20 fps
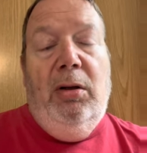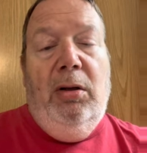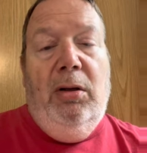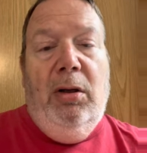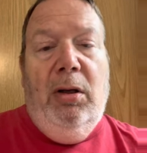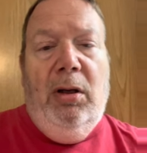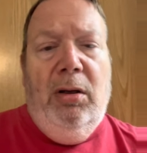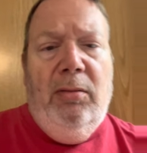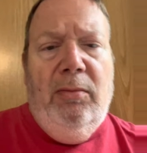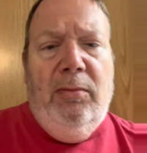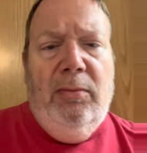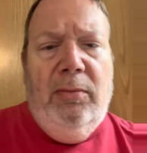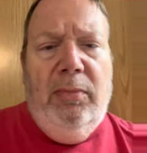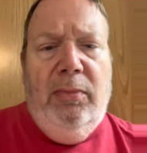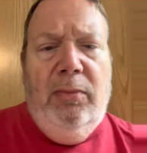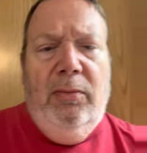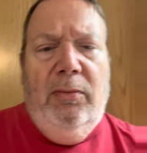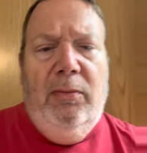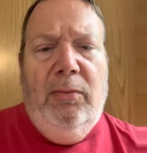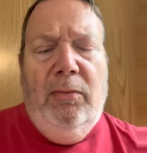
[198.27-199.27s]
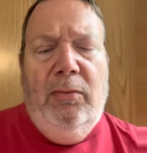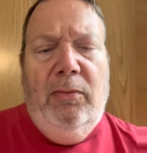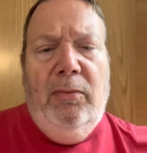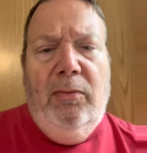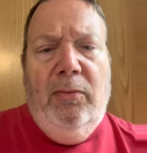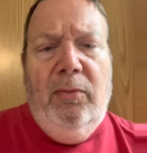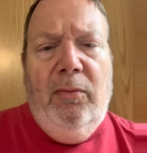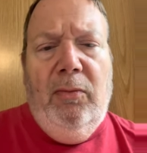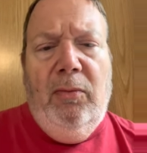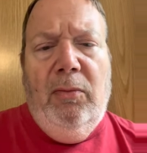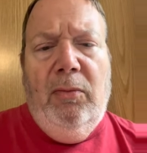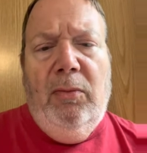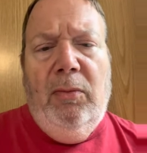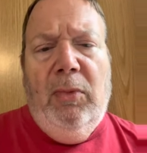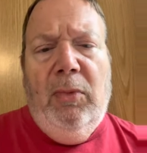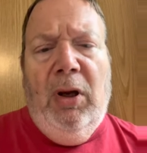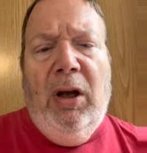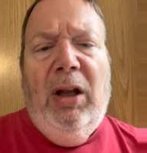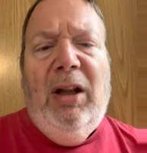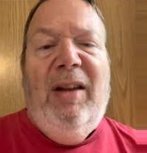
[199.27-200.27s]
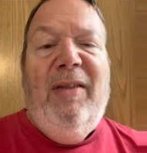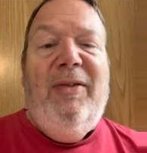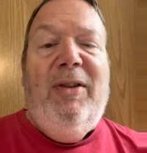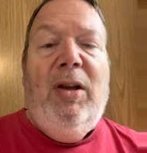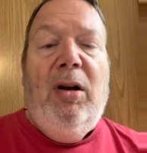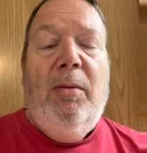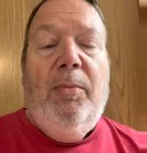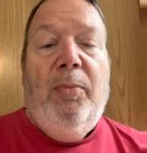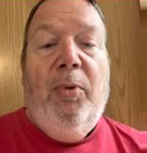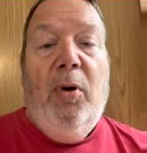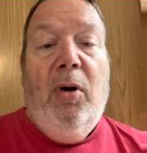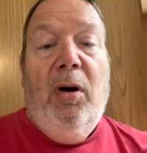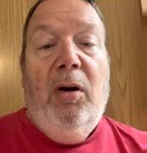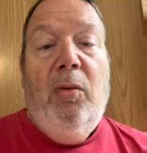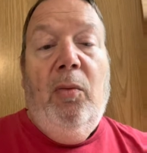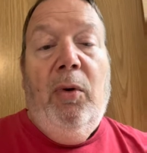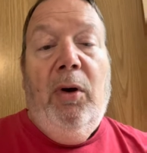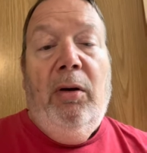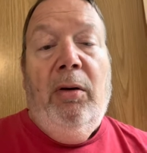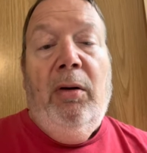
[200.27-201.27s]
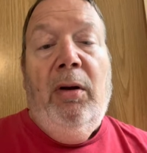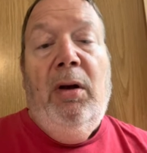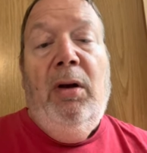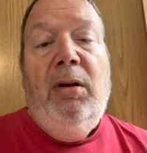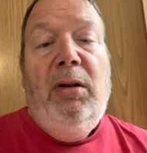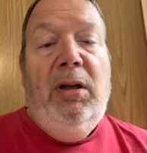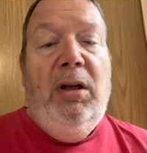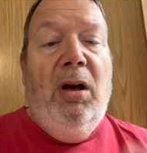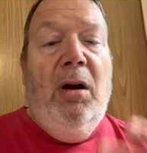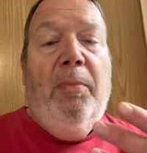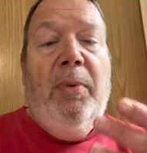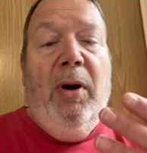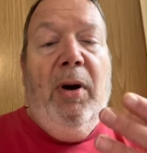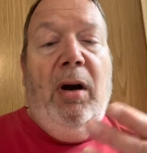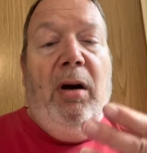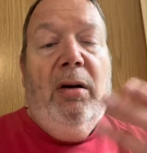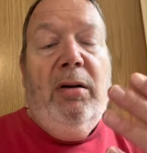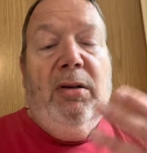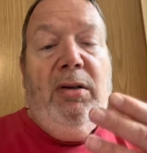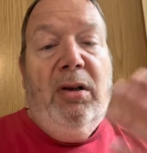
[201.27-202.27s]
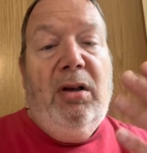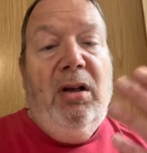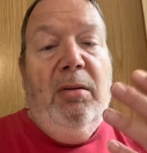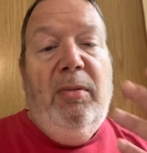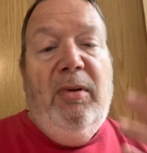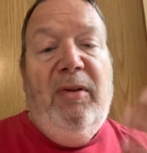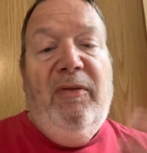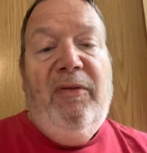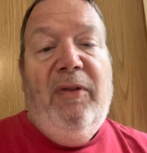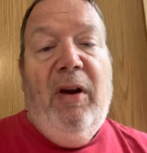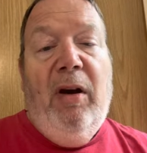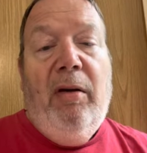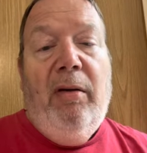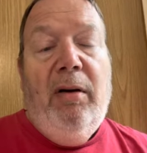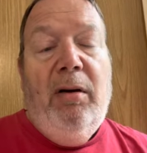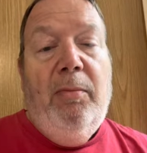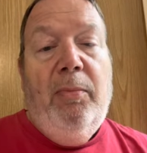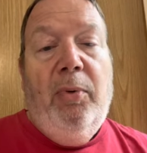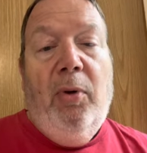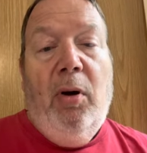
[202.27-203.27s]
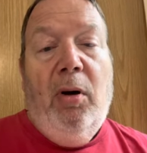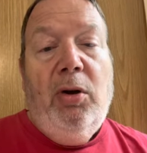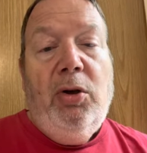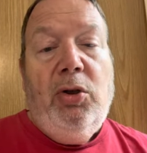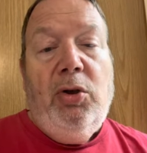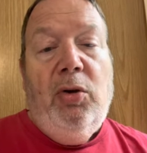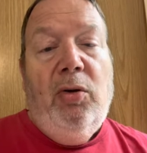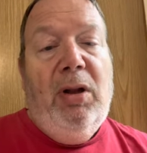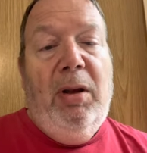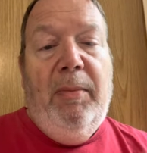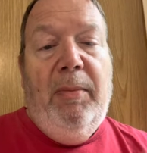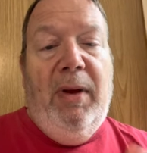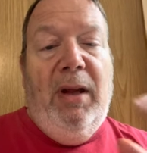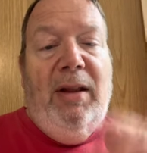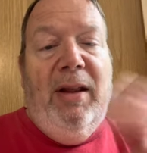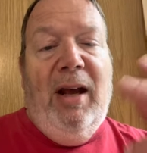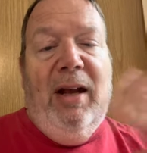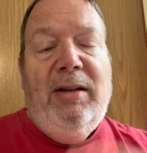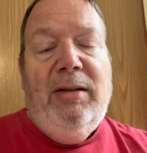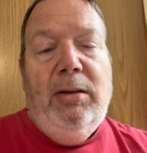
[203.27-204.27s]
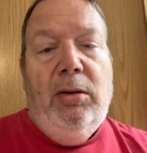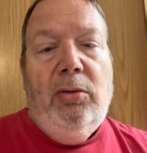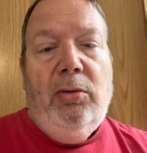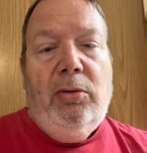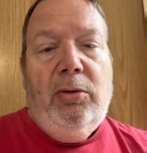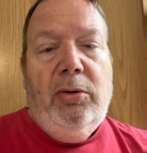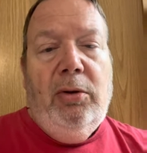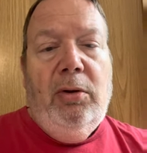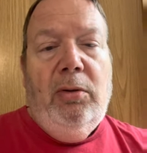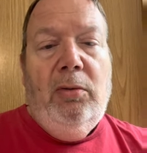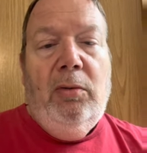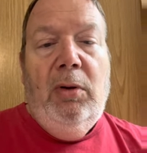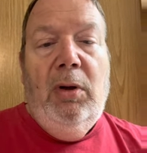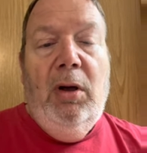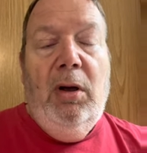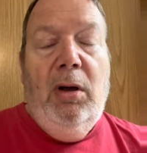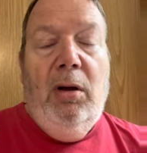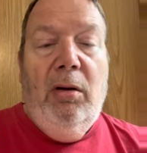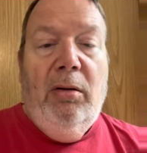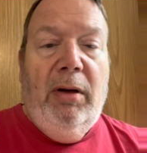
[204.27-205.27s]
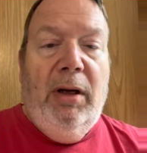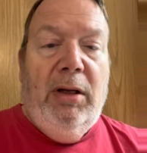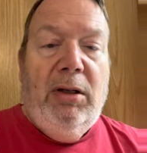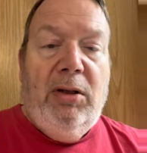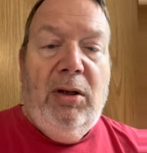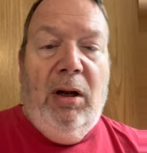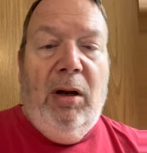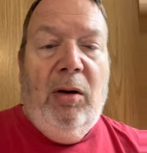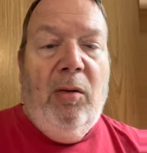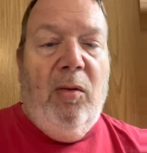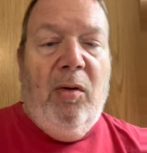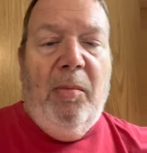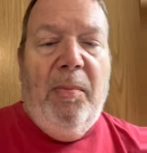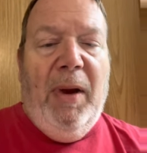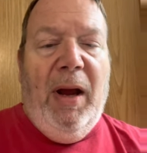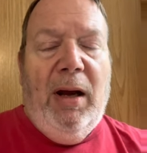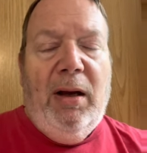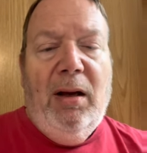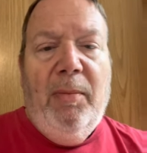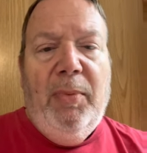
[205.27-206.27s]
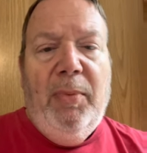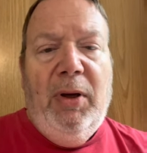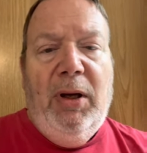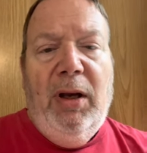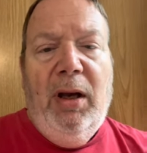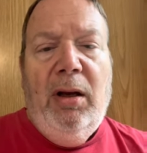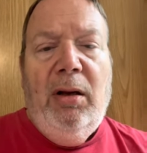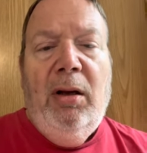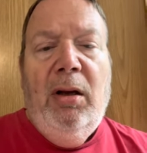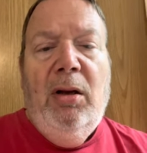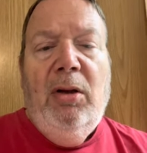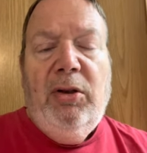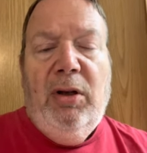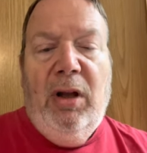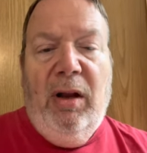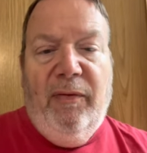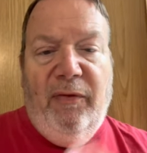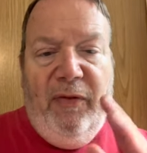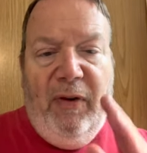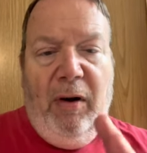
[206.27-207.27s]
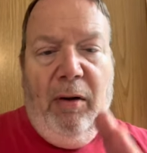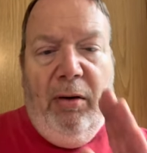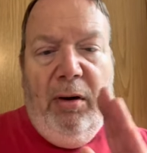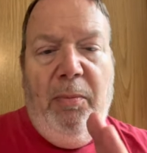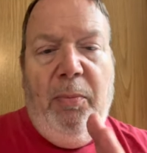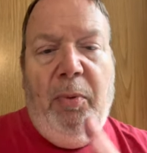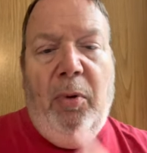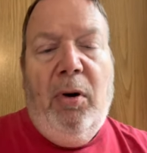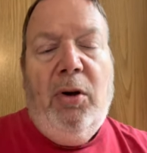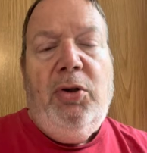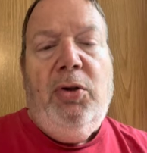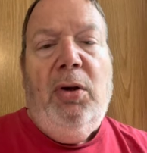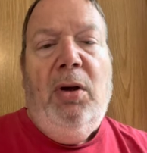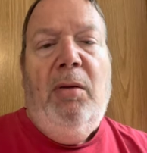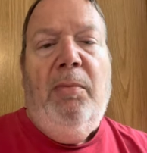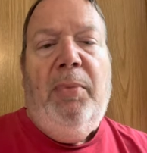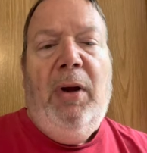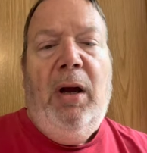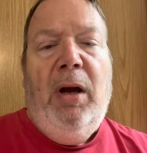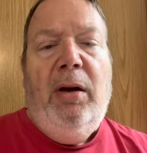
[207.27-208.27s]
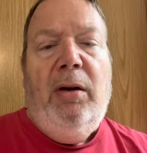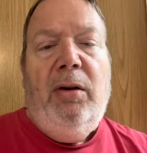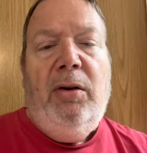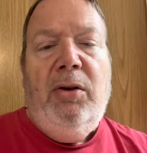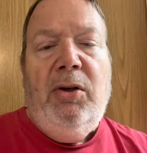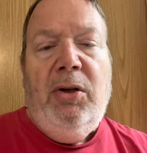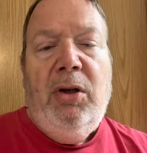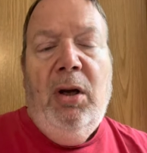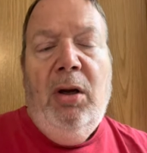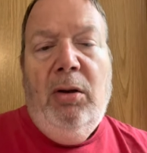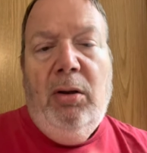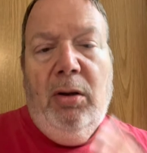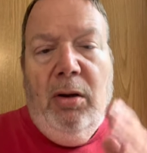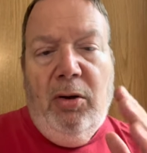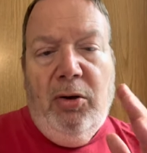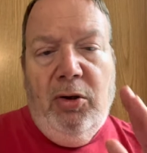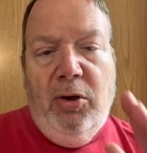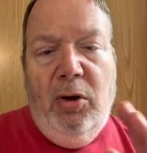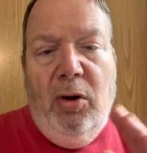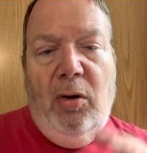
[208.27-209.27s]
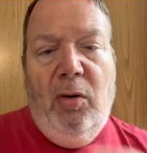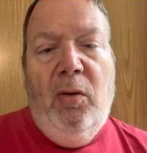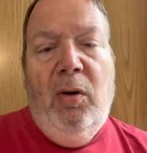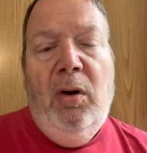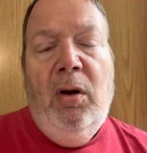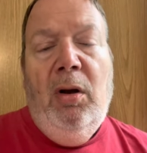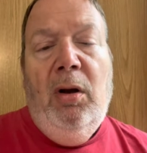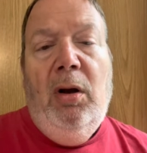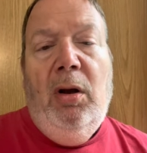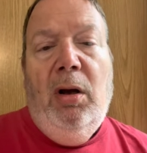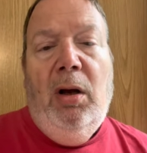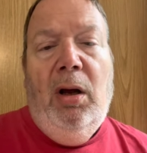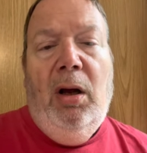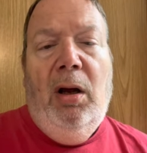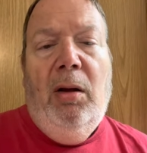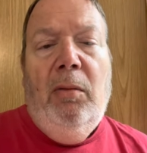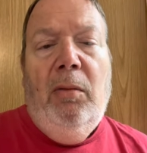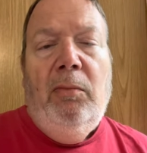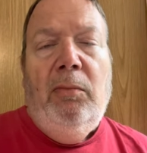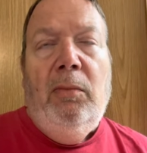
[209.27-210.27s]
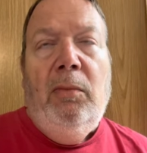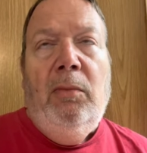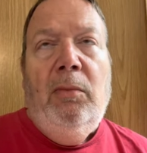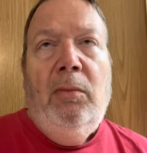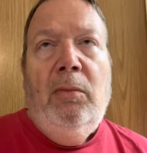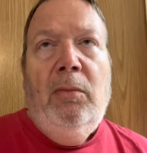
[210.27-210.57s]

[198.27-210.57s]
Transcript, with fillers: um, I left out a part where the umpires are going to be fair and impartial. They made that deal too. Okay, so I don't want to back up again. So they're fair and impartial umpires. There's no um,